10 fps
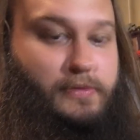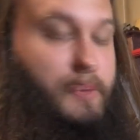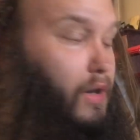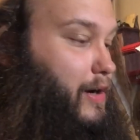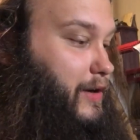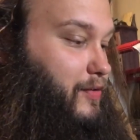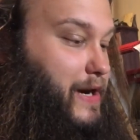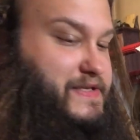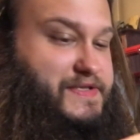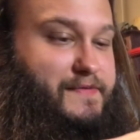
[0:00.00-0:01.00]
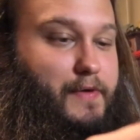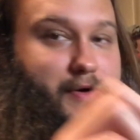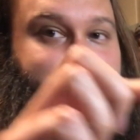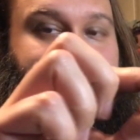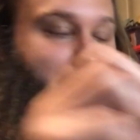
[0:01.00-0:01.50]
Alright, cross is
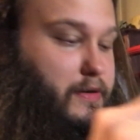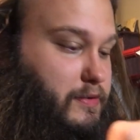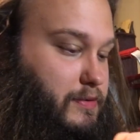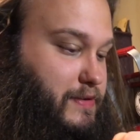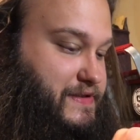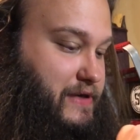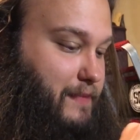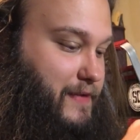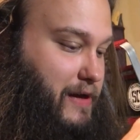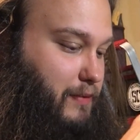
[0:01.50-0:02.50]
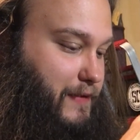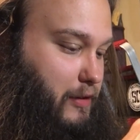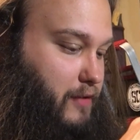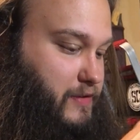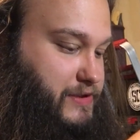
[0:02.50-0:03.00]
averted. Now, let's top that with our
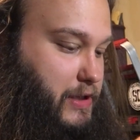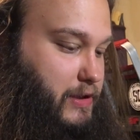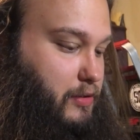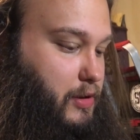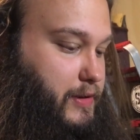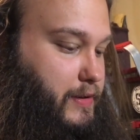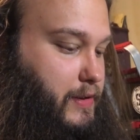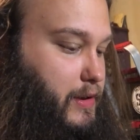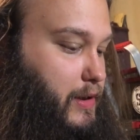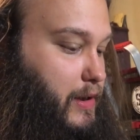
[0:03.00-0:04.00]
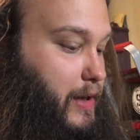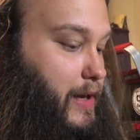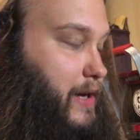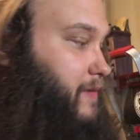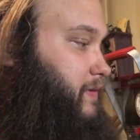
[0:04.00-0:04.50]
overshot card
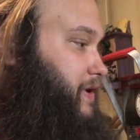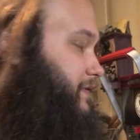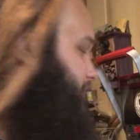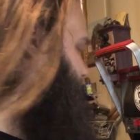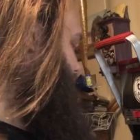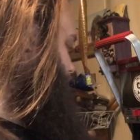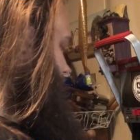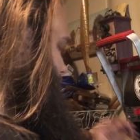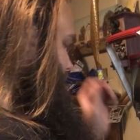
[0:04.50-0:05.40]
and give this a crimp.